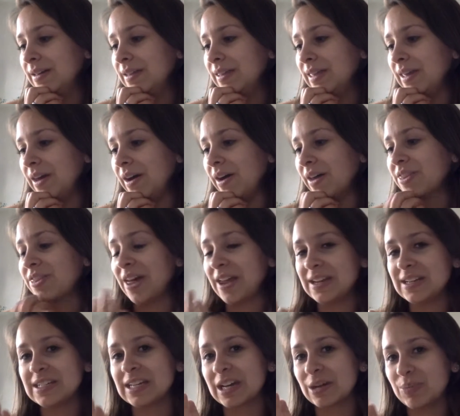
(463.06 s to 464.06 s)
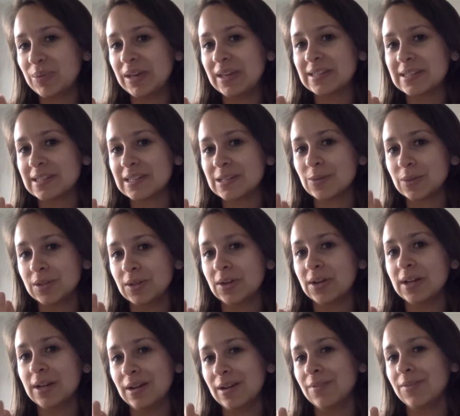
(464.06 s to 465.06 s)
the authentic pieces when they're
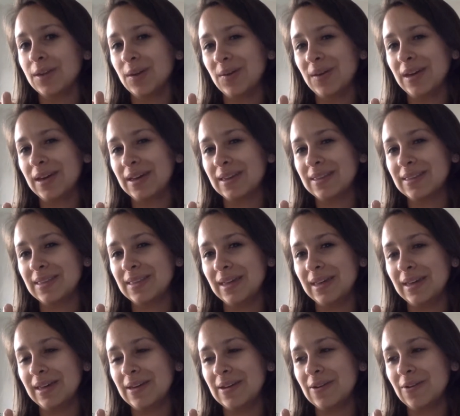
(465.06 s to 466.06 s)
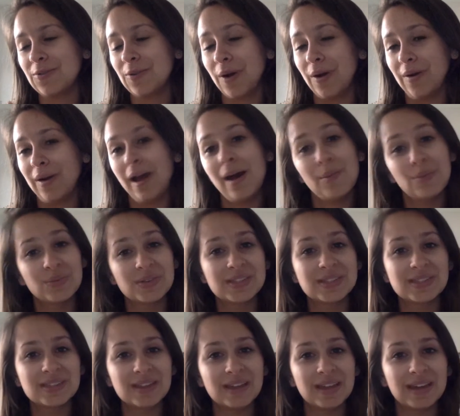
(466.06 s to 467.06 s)
interviewing the
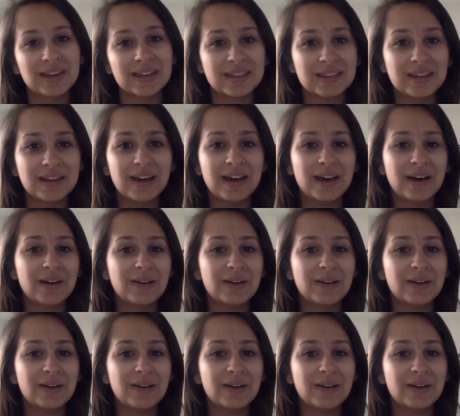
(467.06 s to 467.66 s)
grown-ups, like the